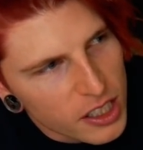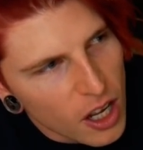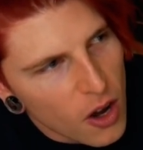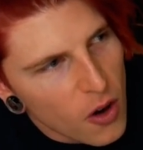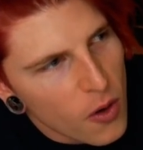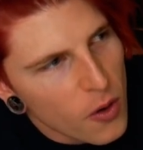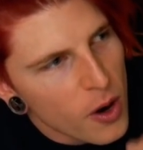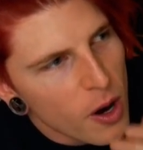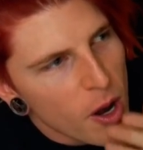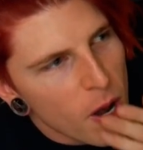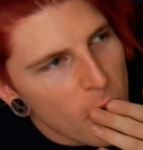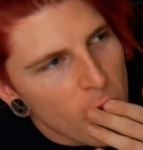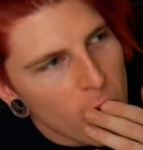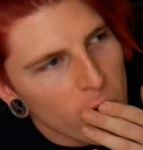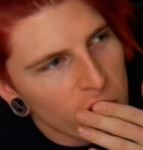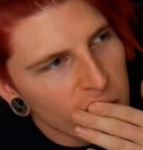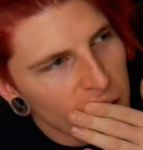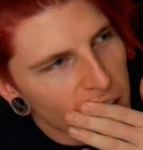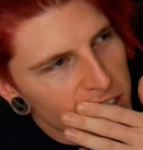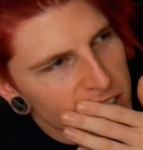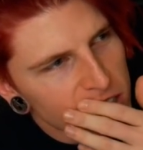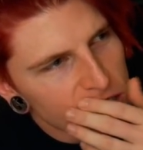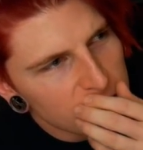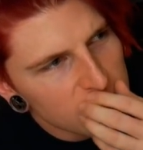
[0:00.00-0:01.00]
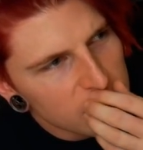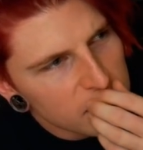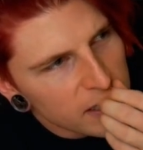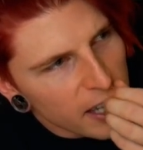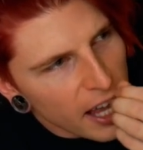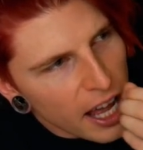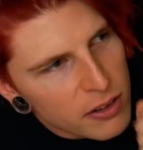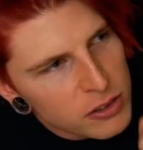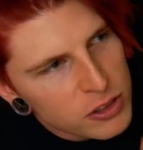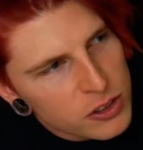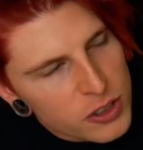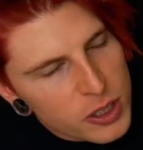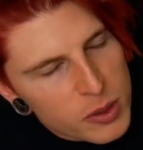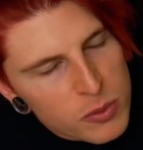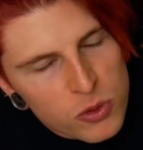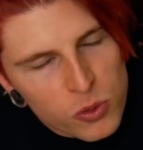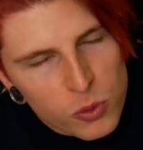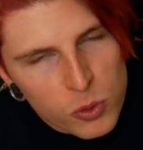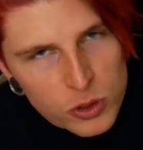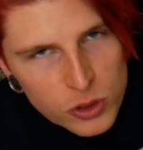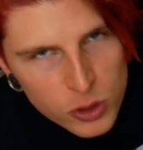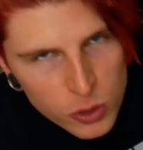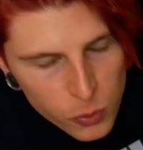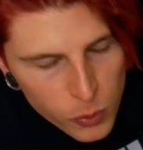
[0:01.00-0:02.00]
Oh, we also do live streams
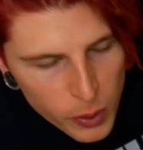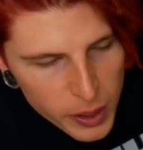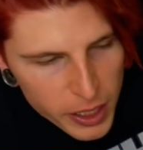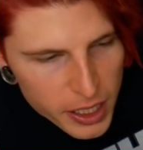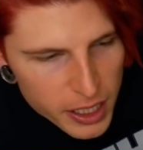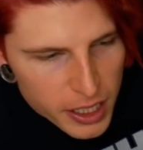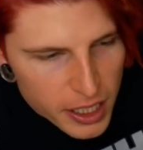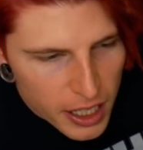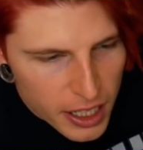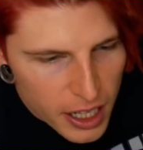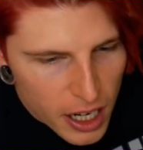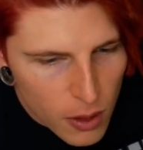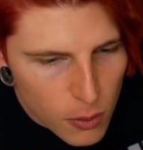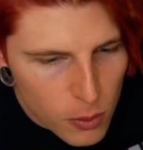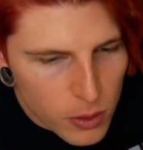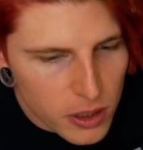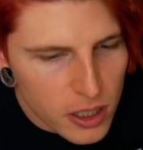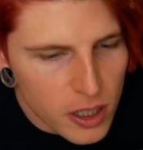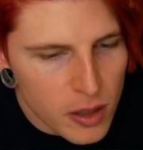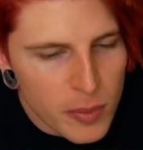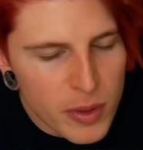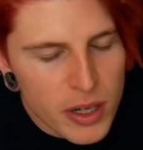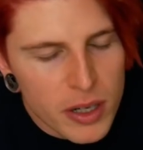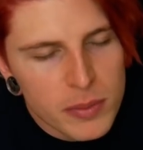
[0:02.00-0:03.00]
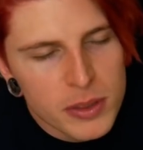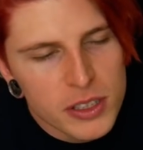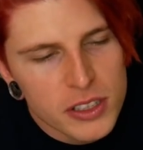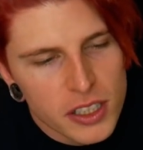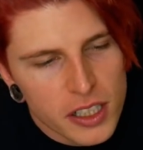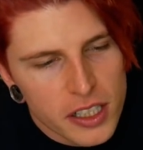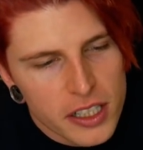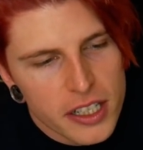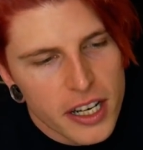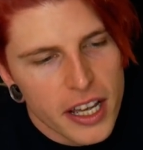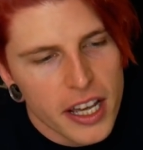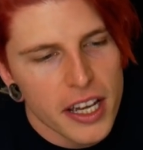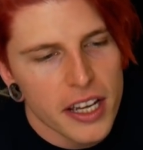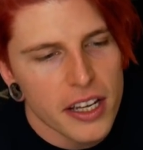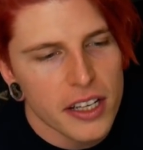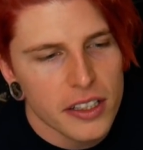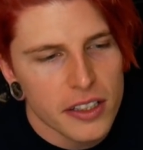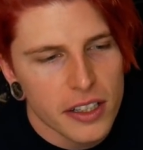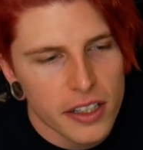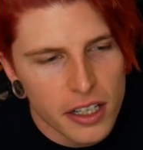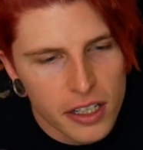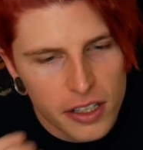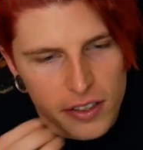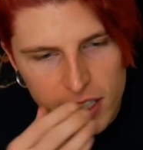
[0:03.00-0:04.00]
once a week. I got one coming up Sunday.
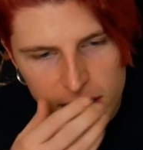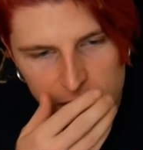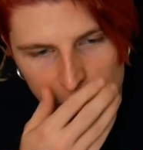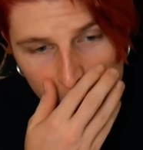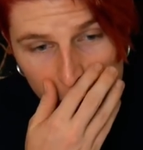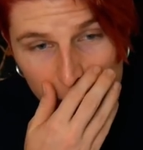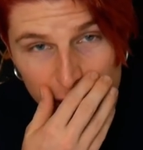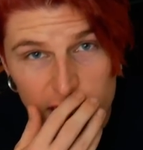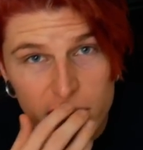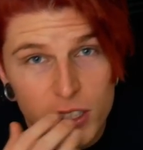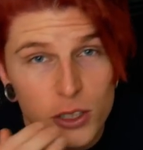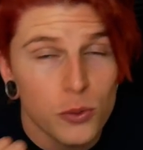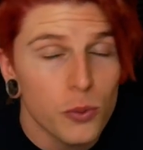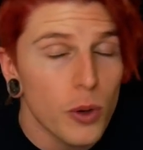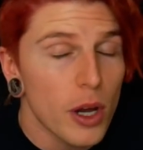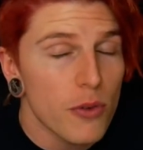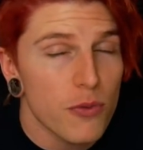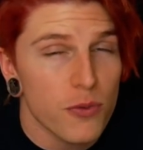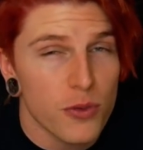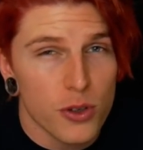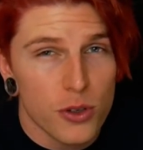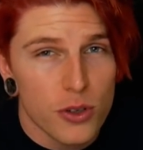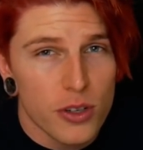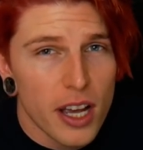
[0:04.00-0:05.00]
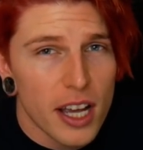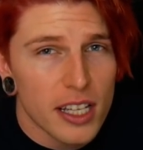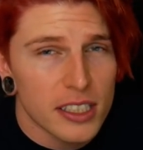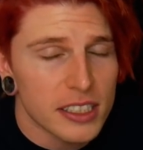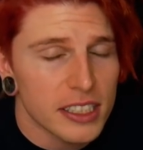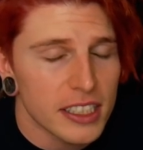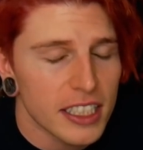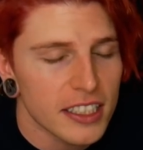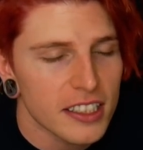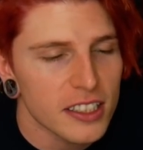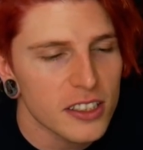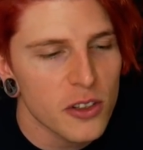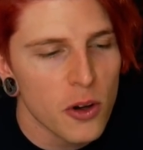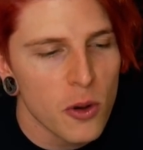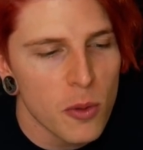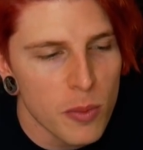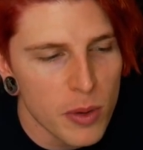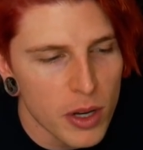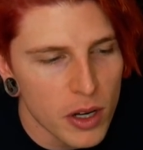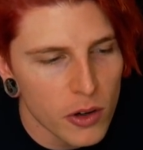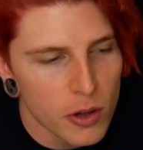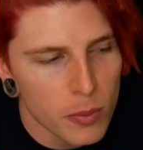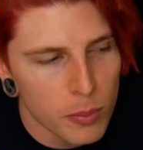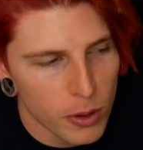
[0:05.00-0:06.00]
That's a really good way for you guys to get to know
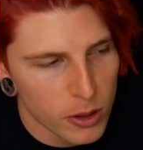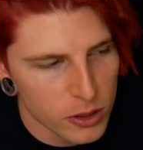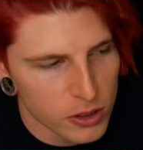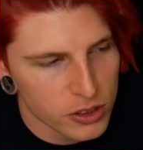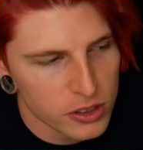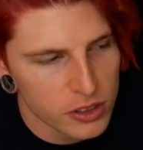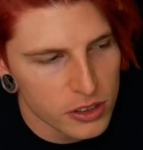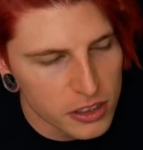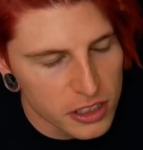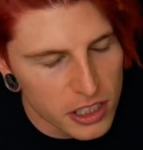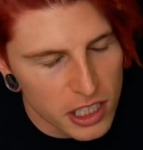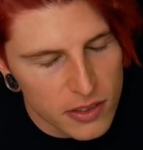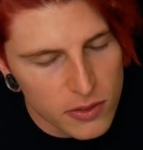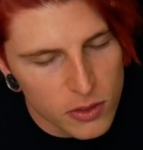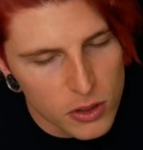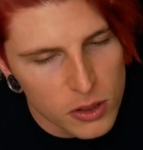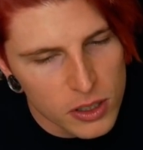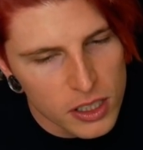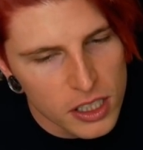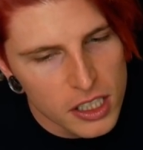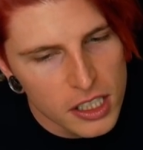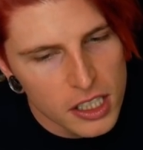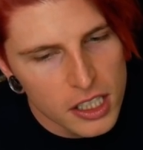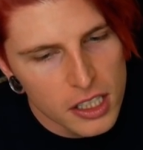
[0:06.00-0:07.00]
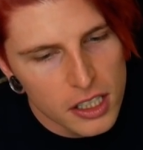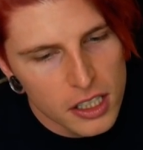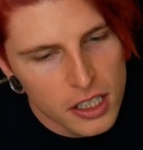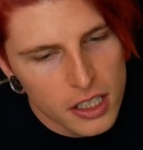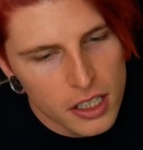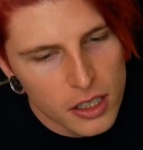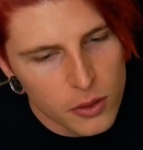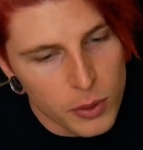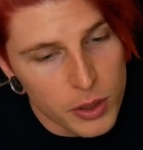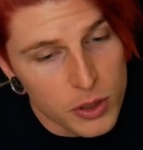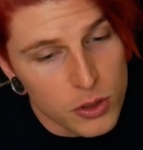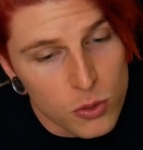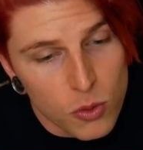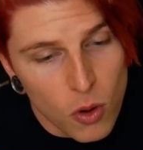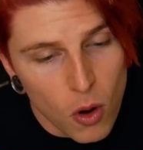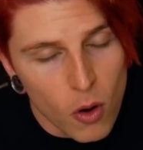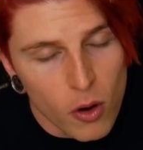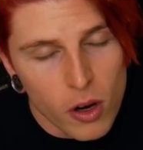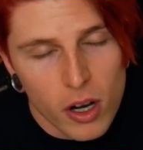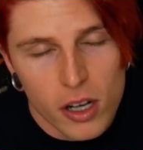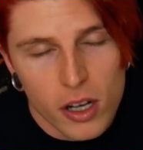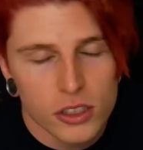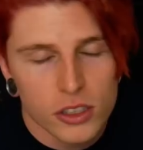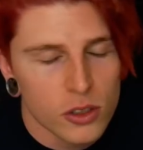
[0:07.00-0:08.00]
me on a personal level. We do all
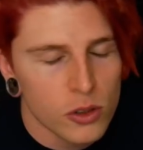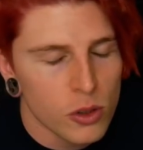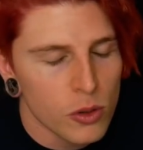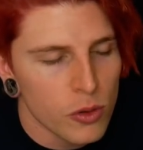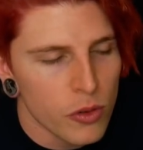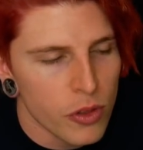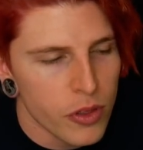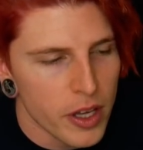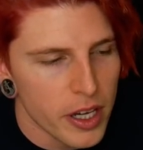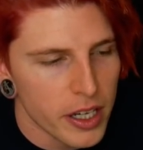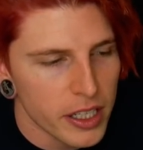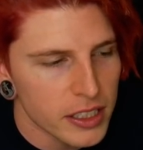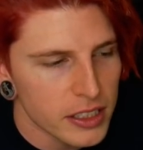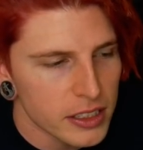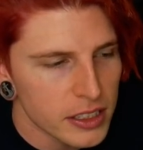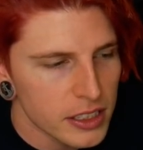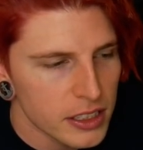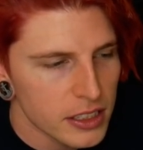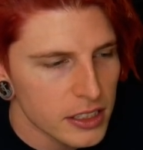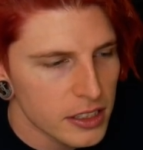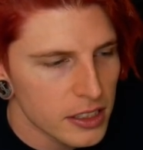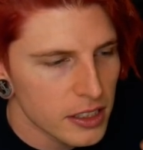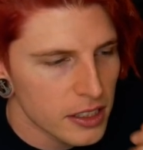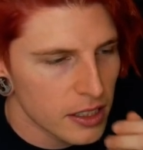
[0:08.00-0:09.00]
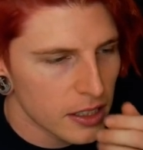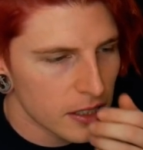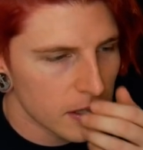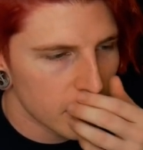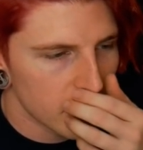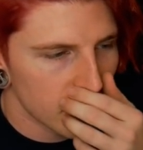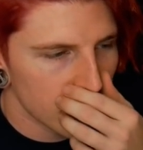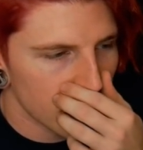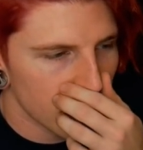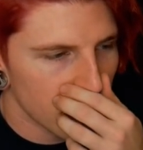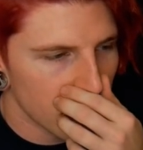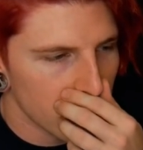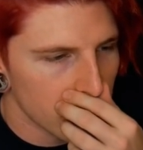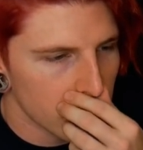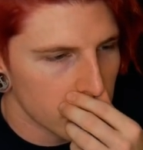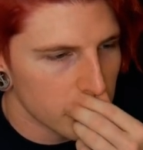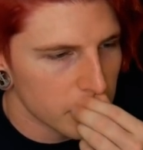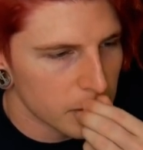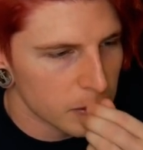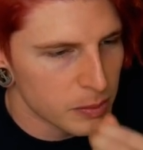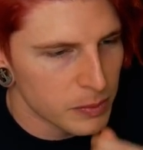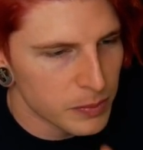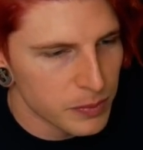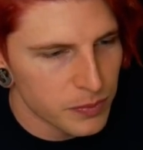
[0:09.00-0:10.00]
of cool things.
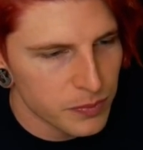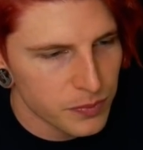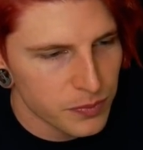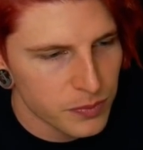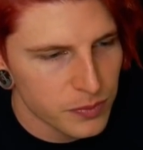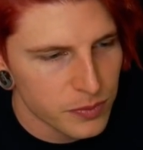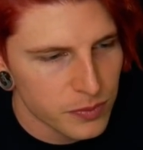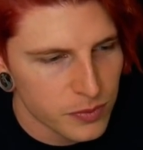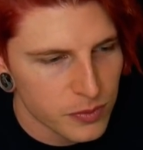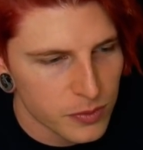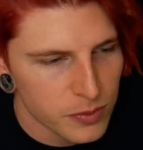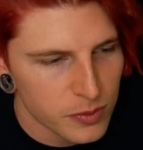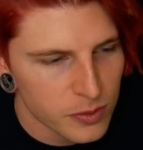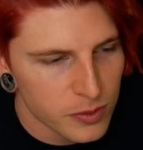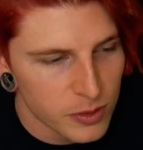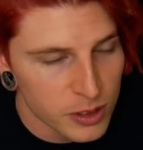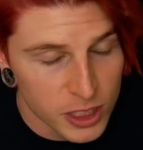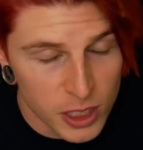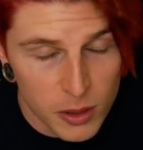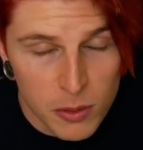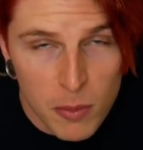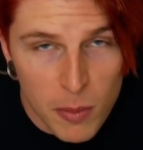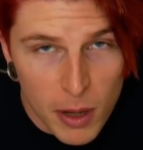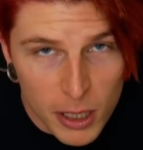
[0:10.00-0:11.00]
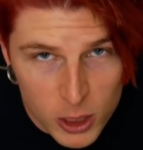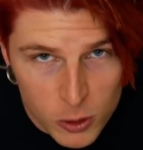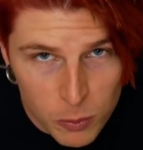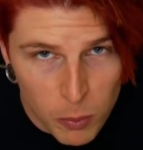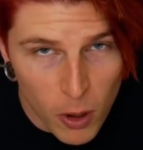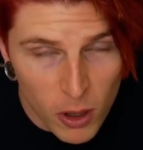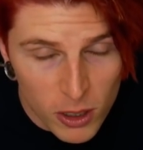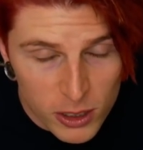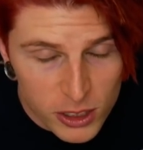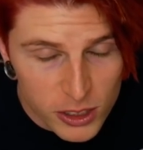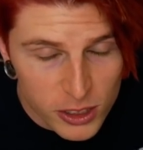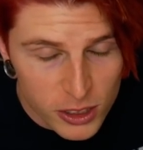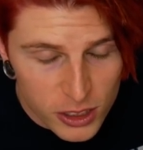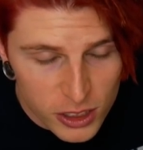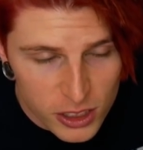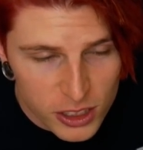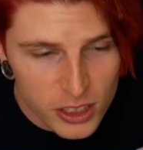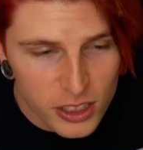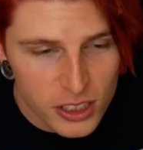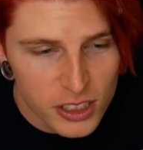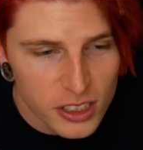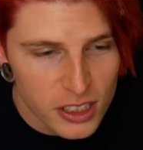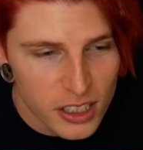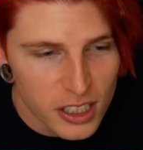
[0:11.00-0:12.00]
Some of my
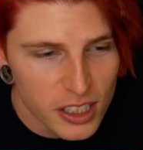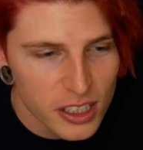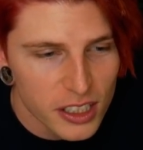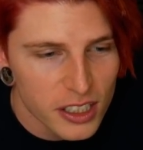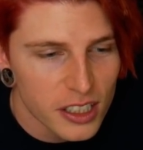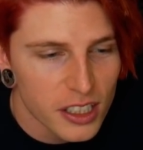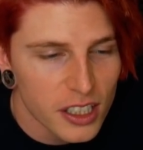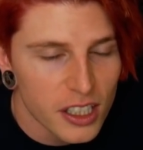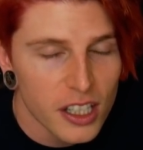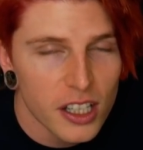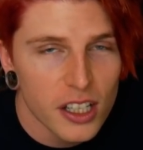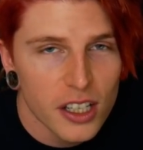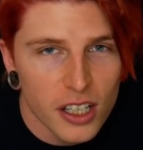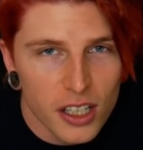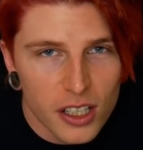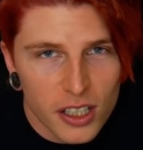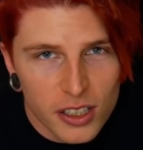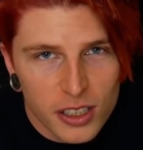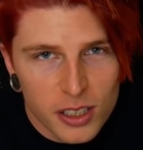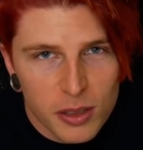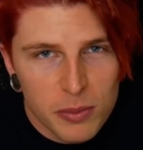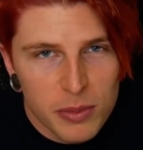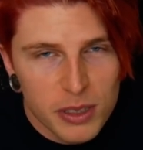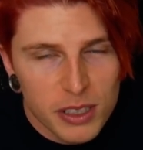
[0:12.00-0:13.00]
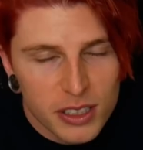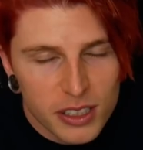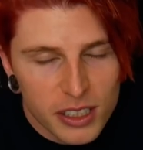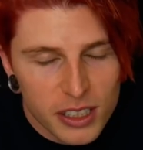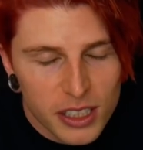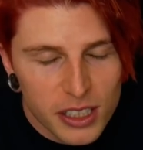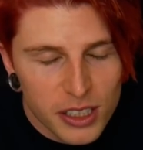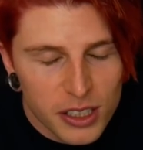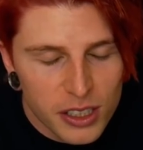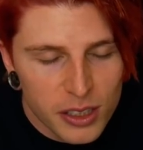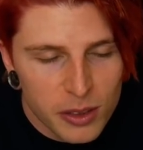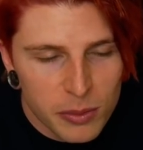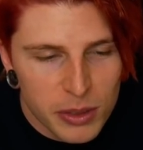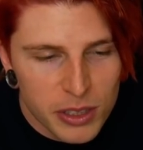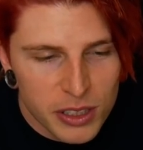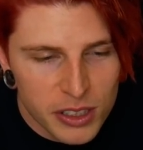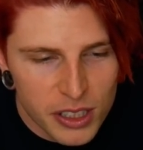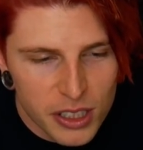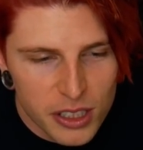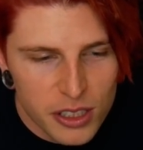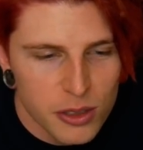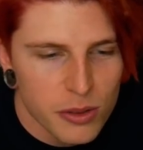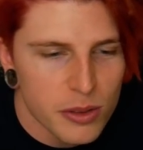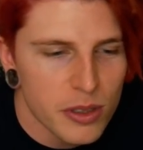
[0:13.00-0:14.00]
sponsors, let me see
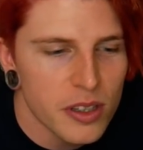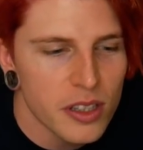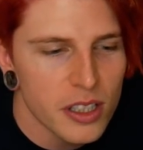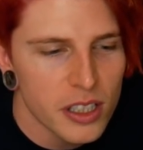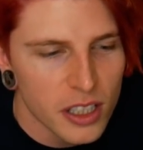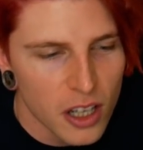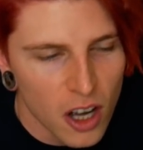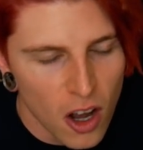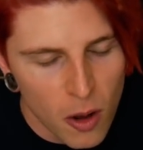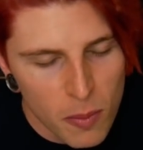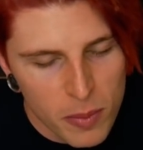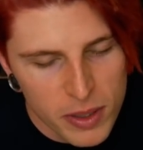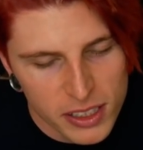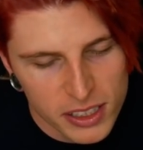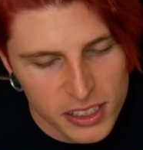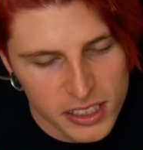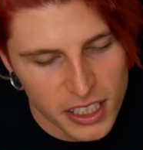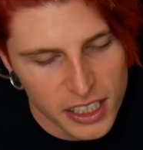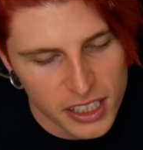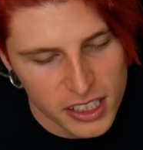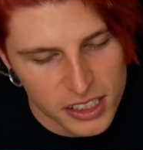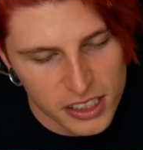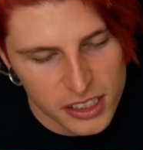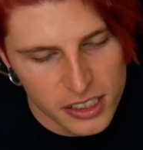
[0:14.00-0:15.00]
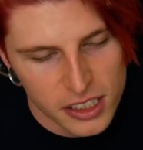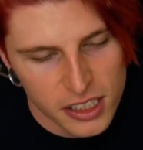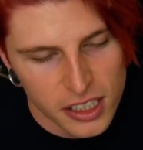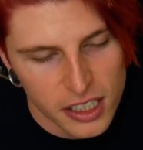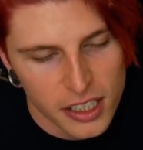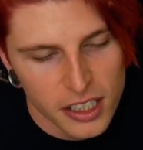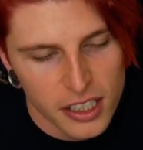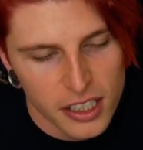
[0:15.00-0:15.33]
you in the comment section.